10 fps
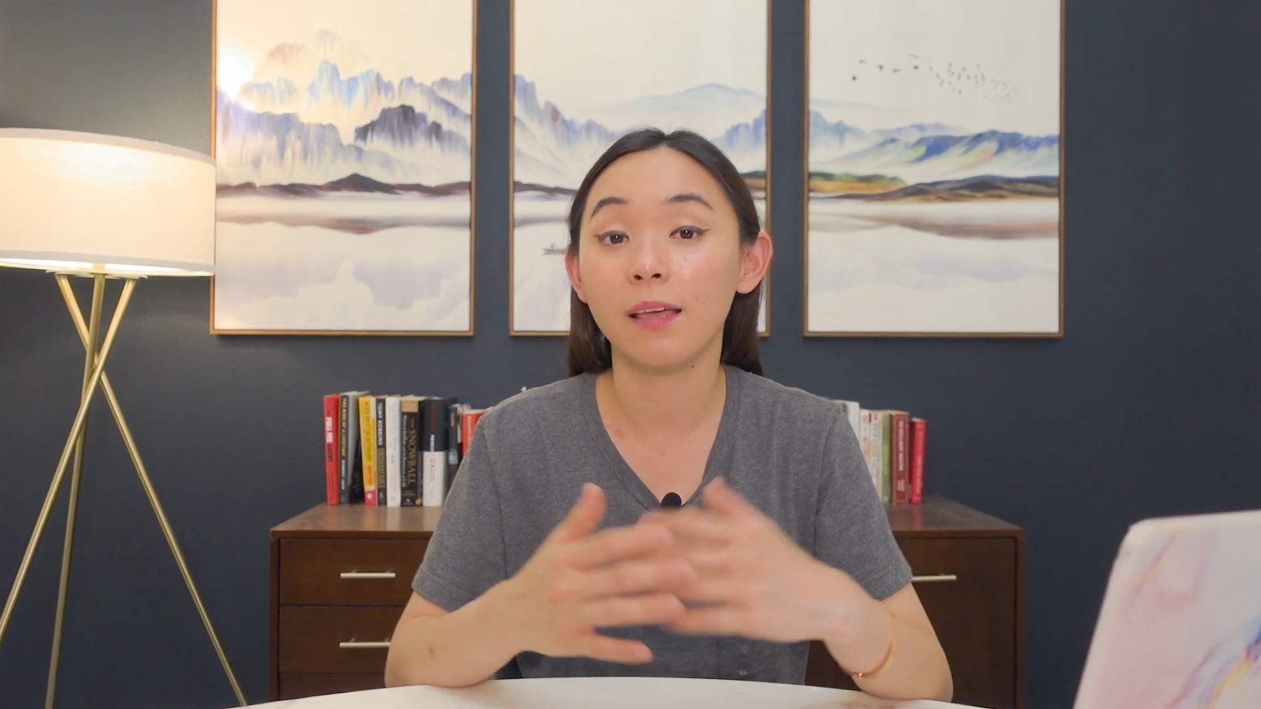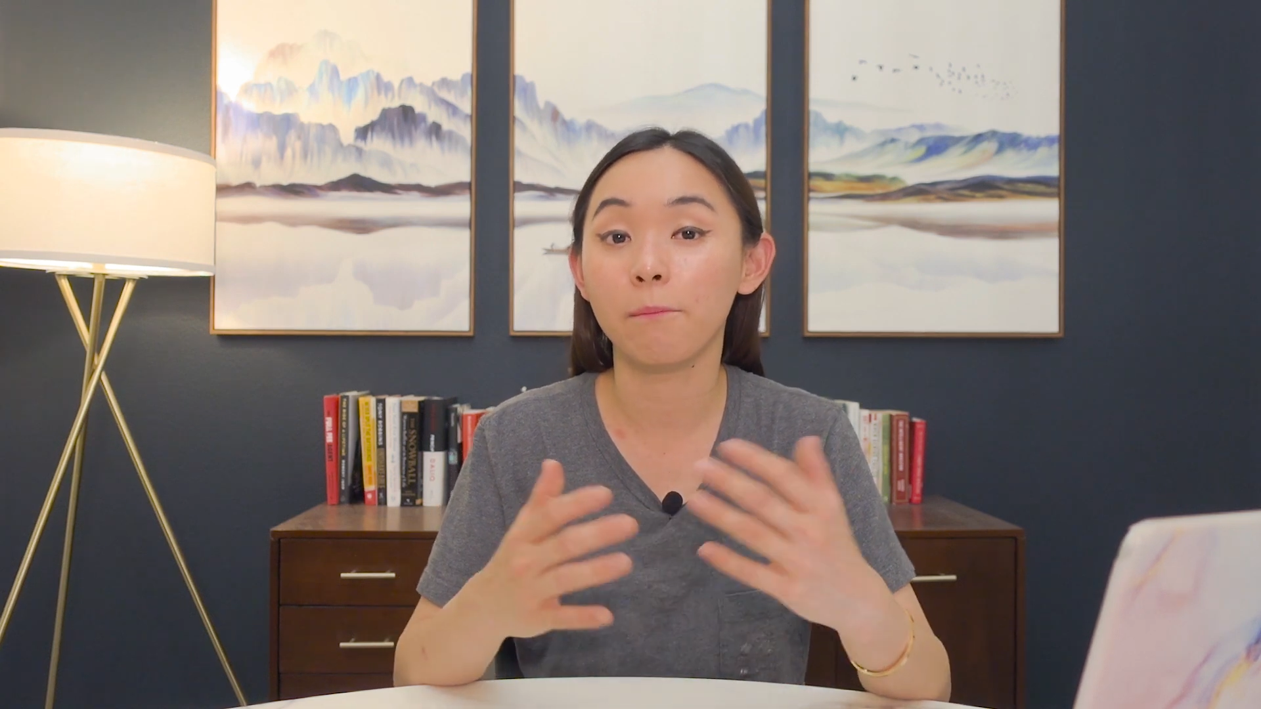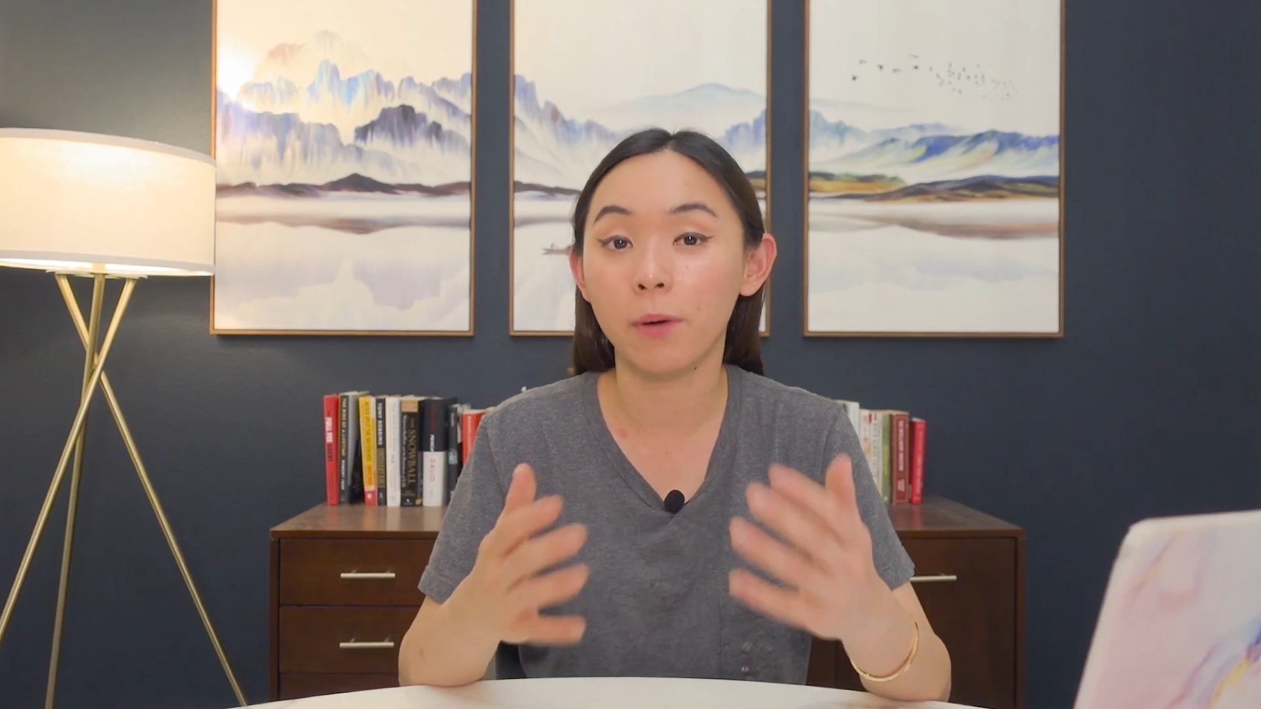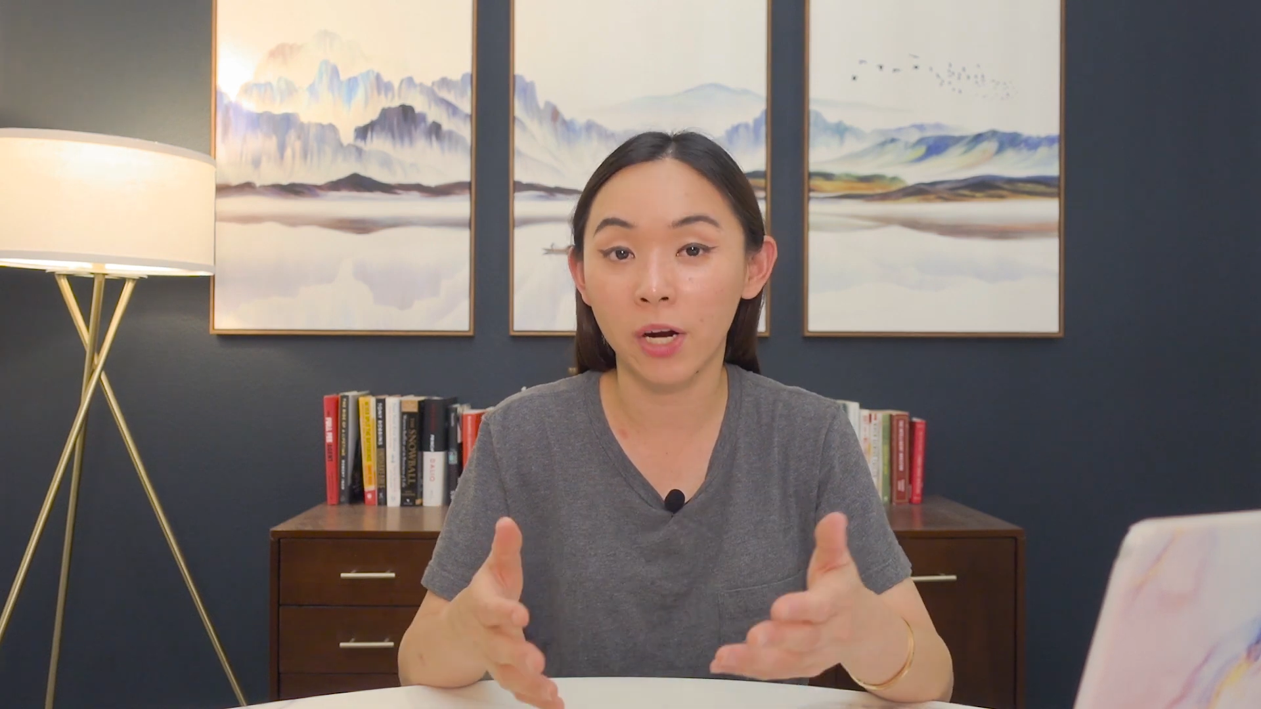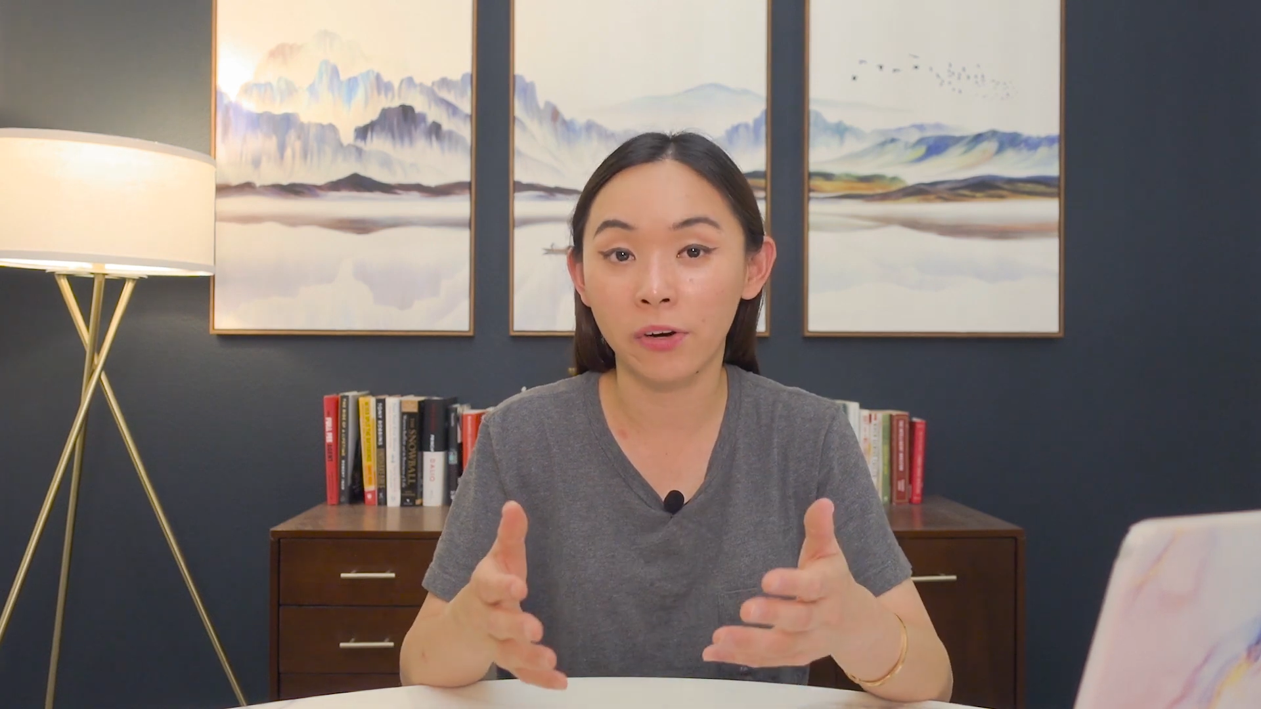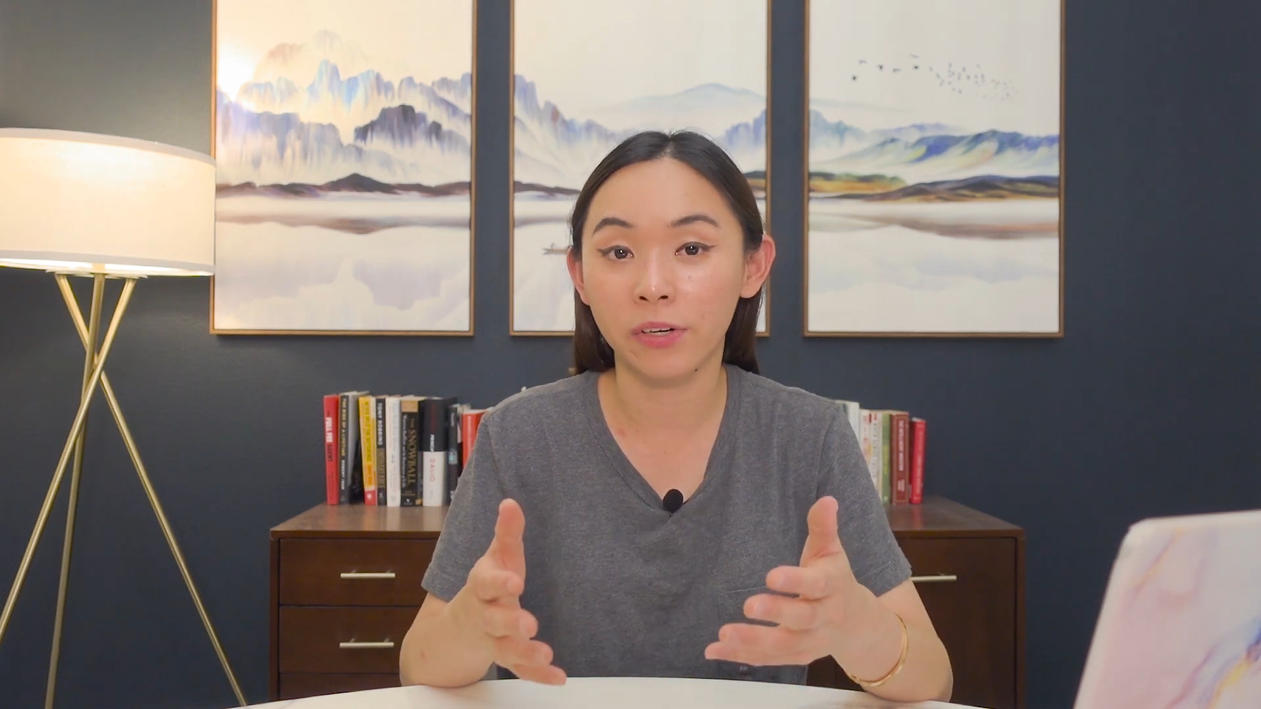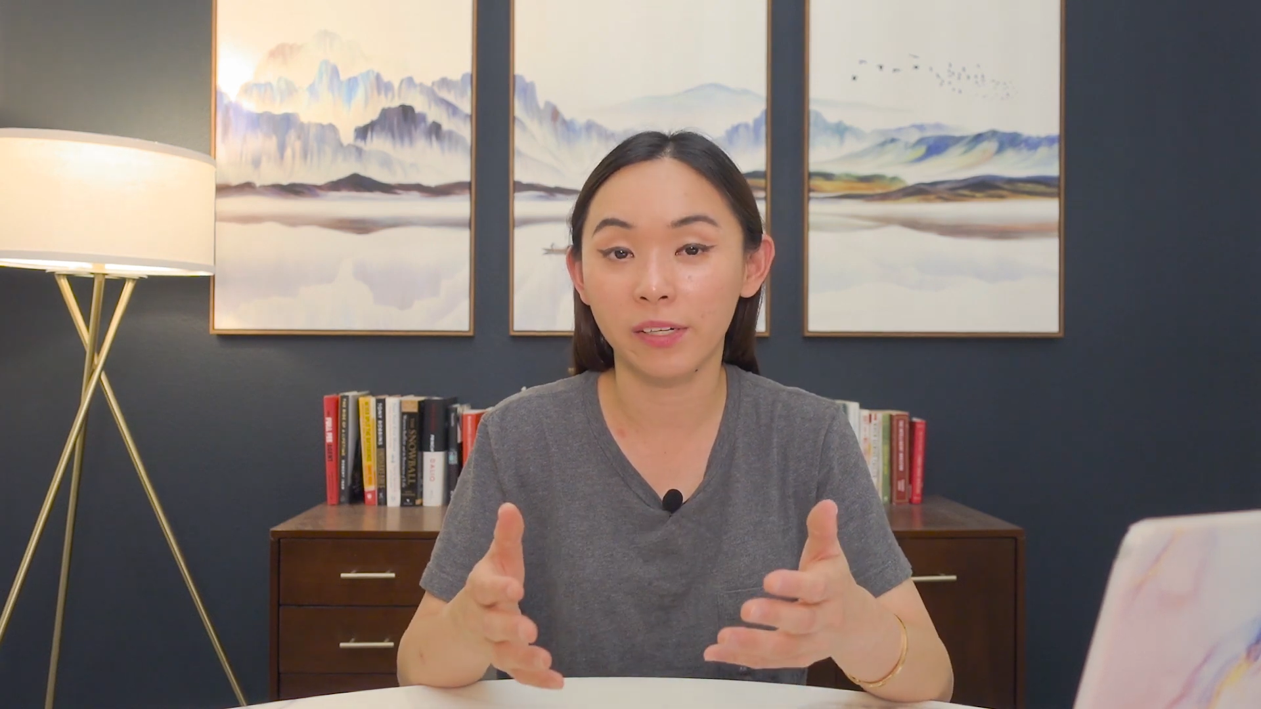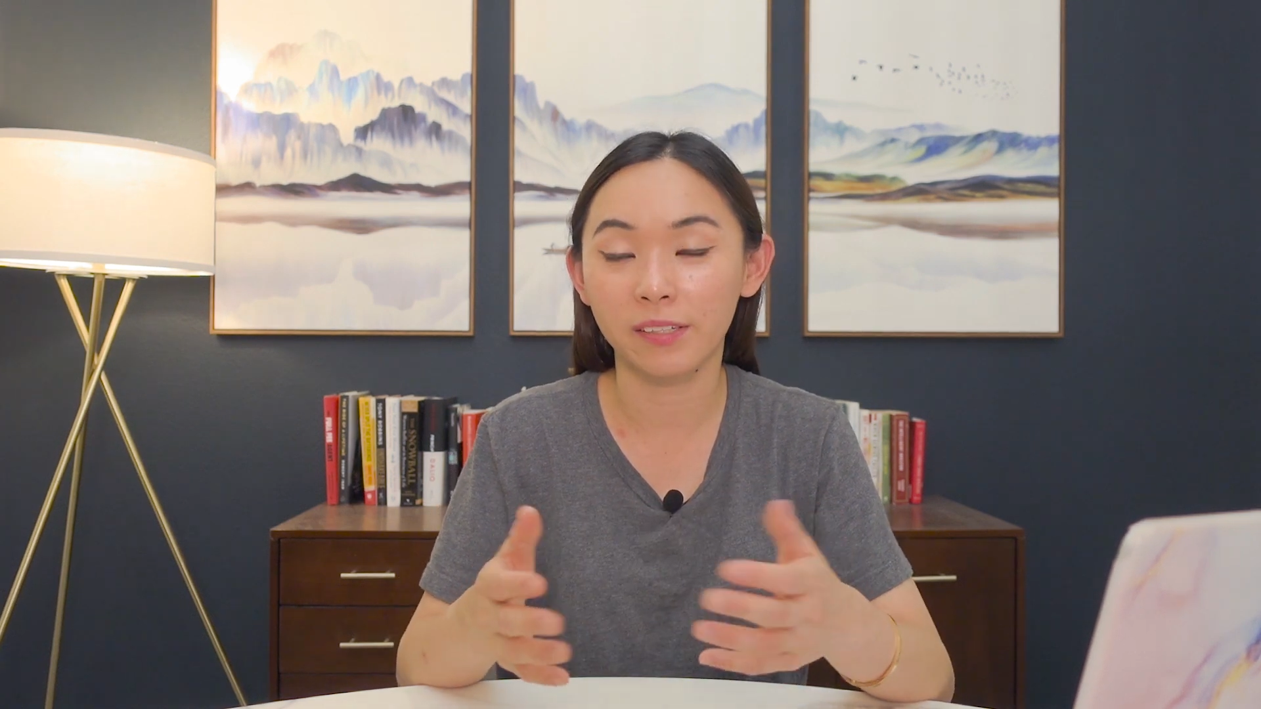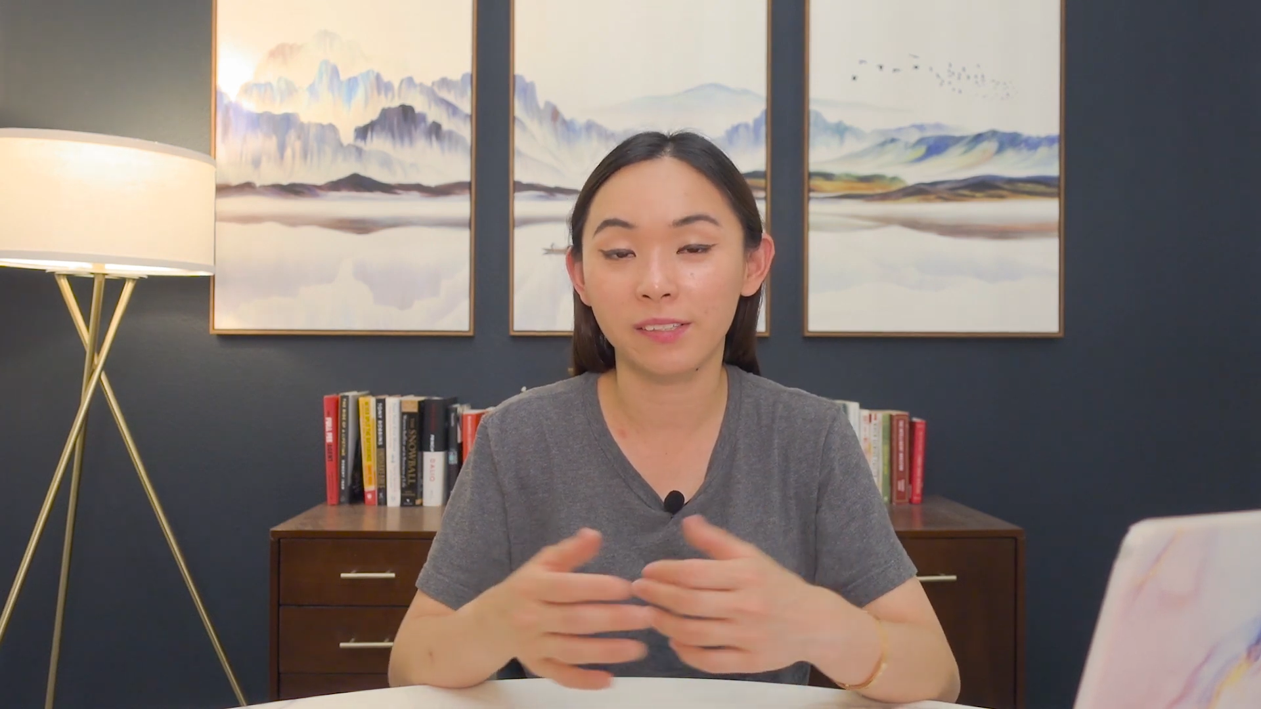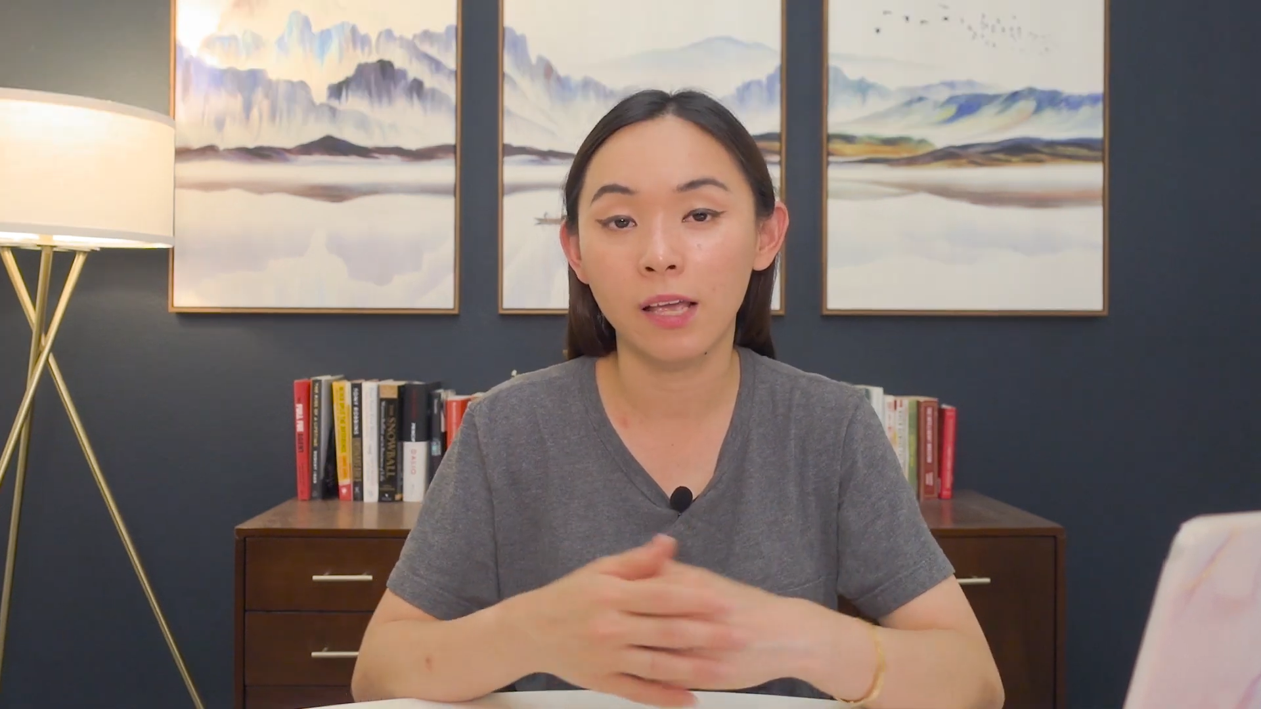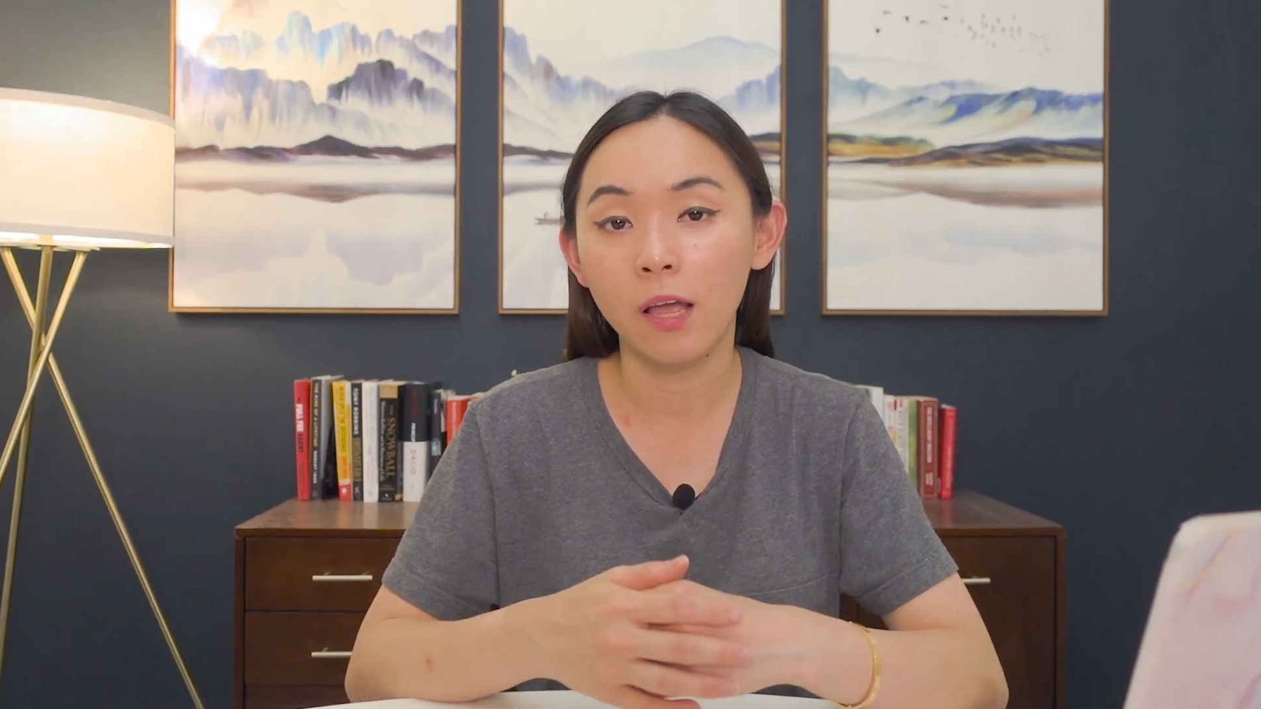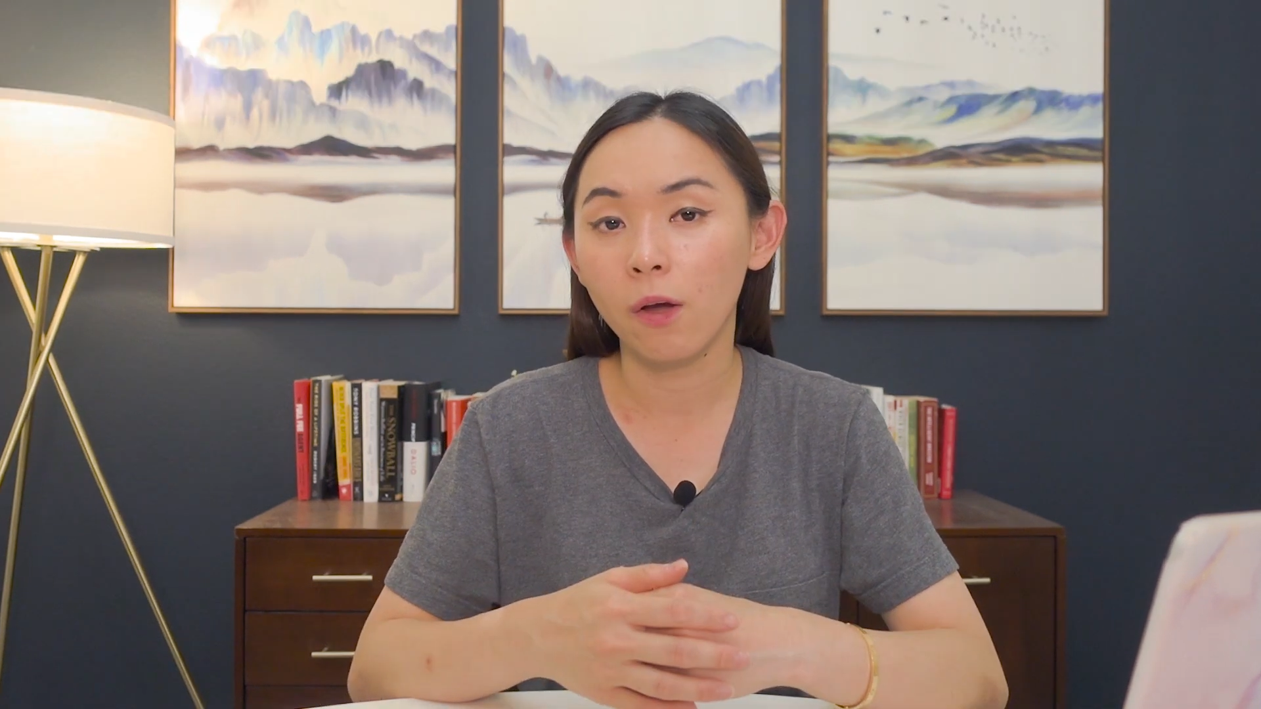and priorities.